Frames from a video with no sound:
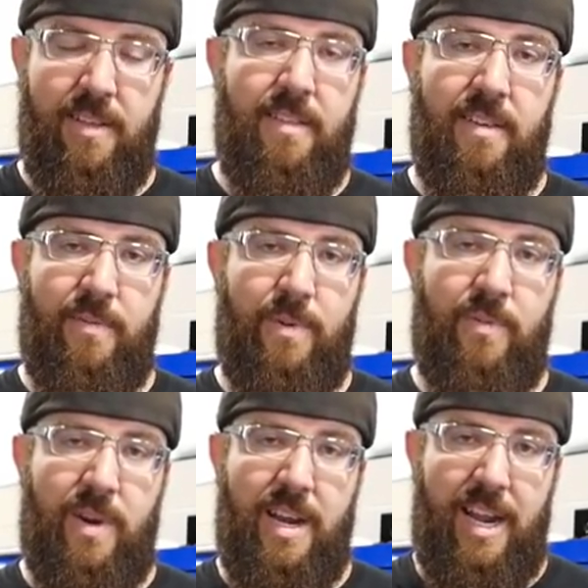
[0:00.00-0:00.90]
This
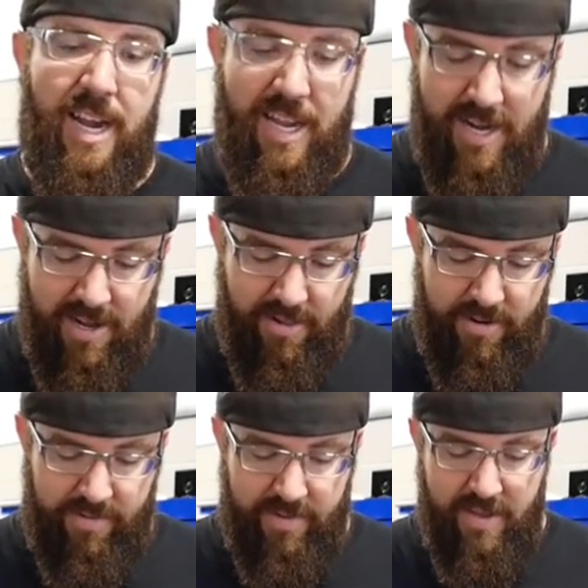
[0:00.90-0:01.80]
one's right at
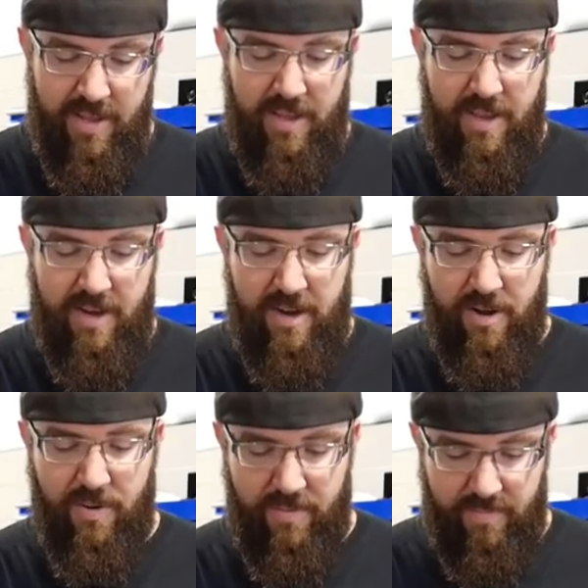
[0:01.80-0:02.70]
$80. And I
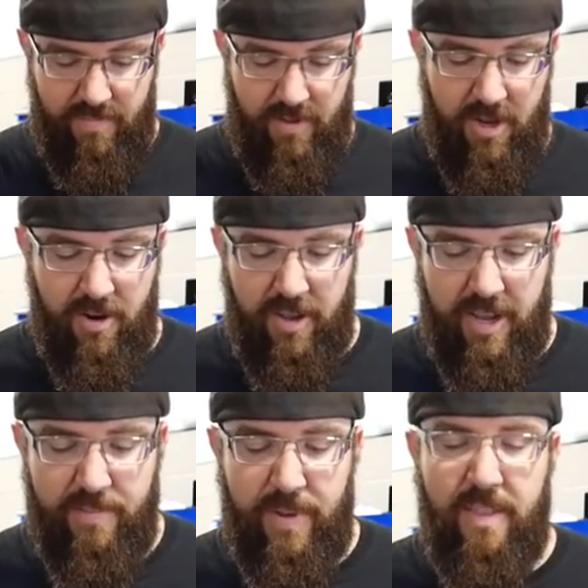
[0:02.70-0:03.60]
know, you know, you
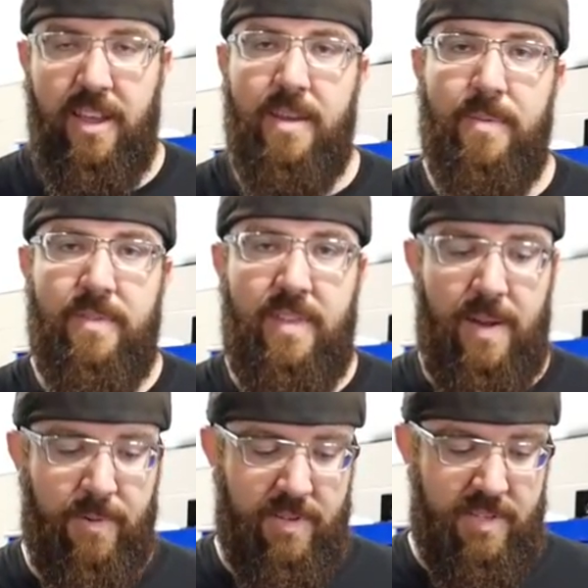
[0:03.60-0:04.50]
guys may think I'm a
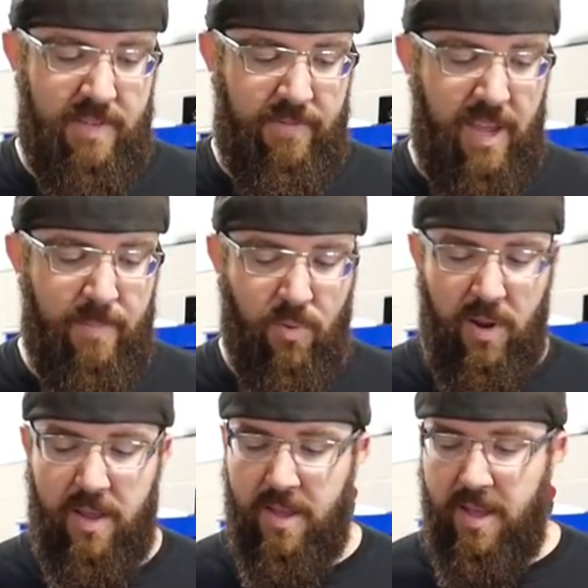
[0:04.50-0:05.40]
Snap-on
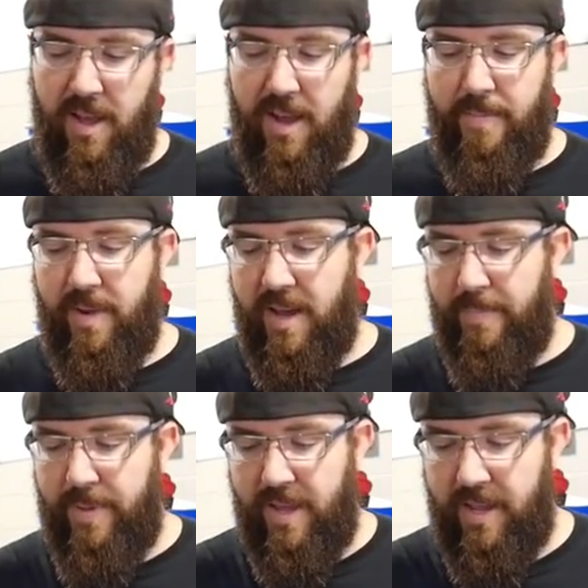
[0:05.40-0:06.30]
fanboy. I'm not
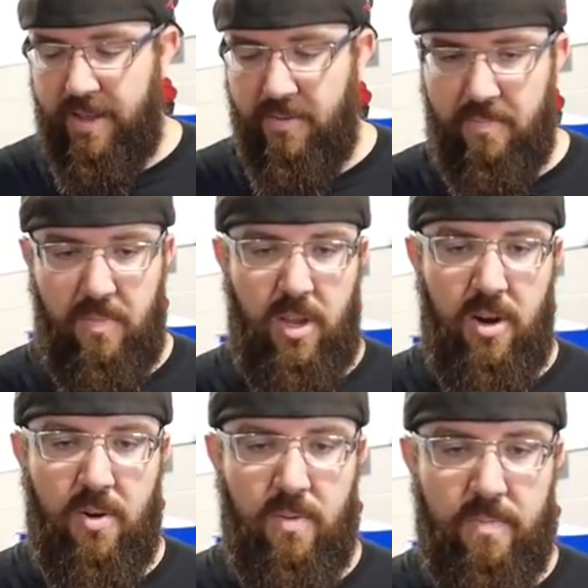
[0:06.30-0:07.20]
a big, you
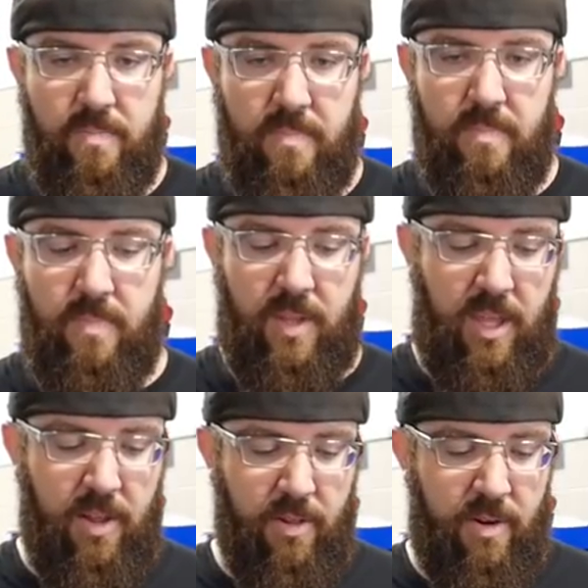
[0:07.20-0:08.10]
know,
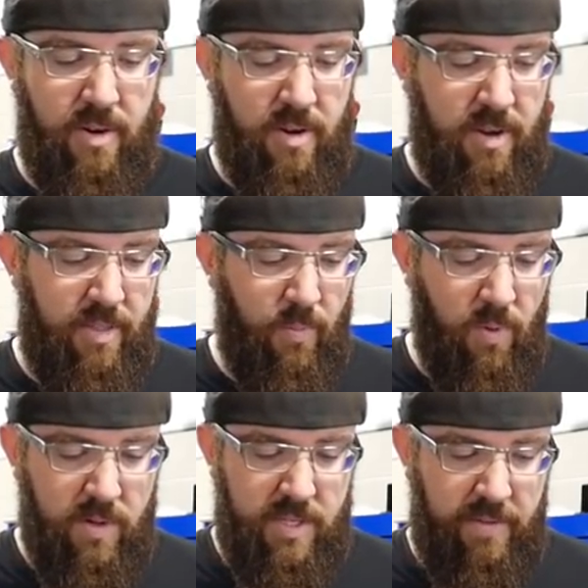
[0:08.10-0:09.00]
killer on the
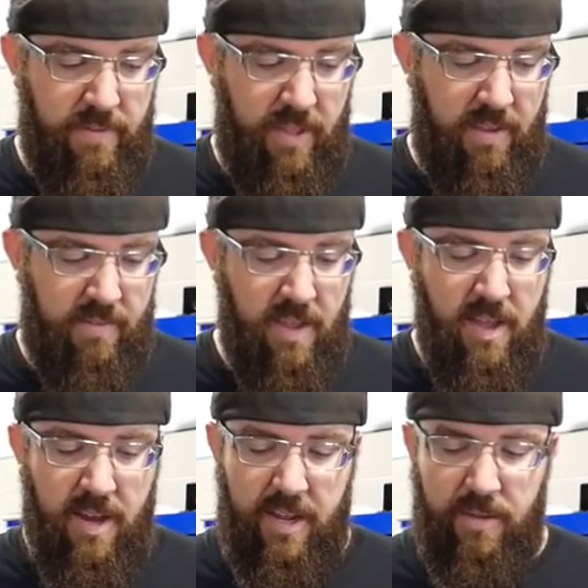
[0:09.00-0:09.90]
warranty for these.
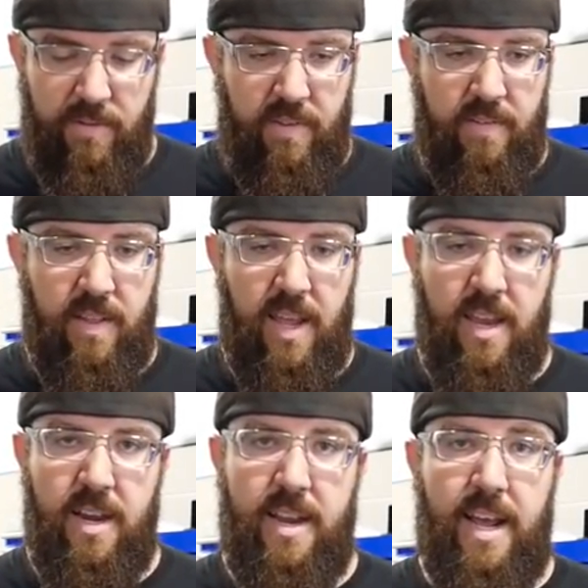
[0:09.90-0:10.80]
I use these day
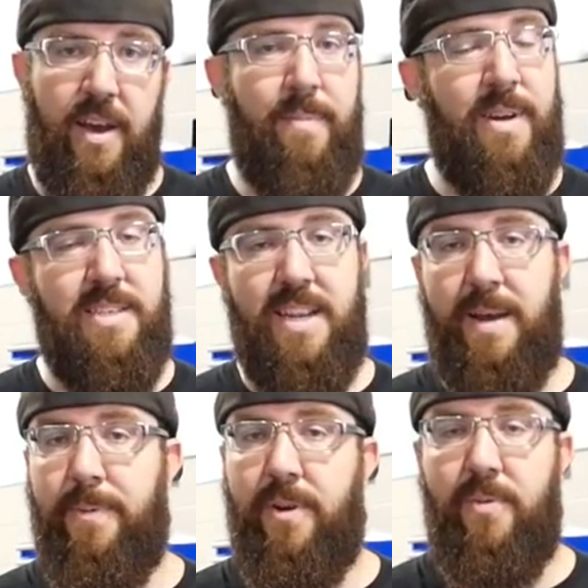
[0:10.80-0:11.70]
in and day out, and my
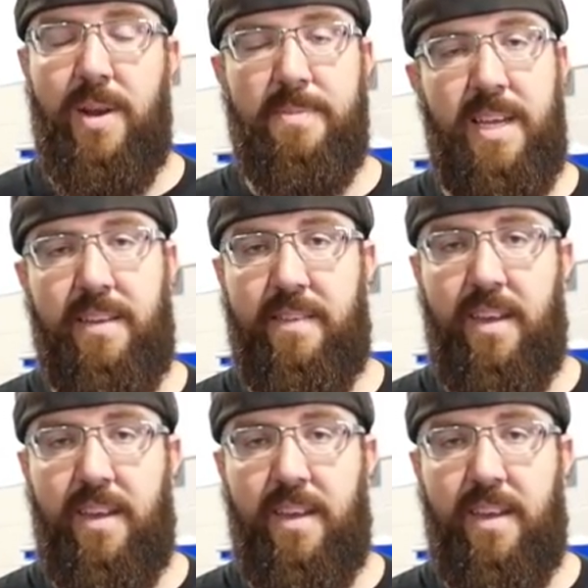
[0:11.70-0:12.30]
Snap-on rep takes